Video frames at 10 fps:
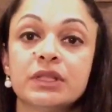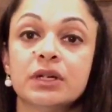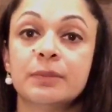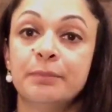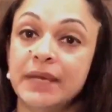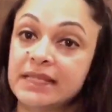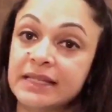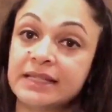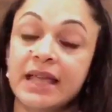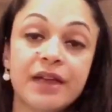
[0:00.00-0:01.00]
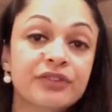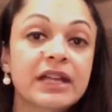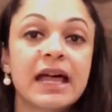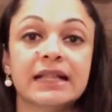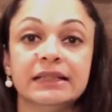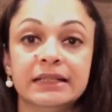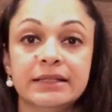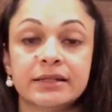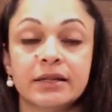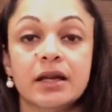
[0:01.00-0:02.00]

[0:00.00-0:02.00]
the basics every athlete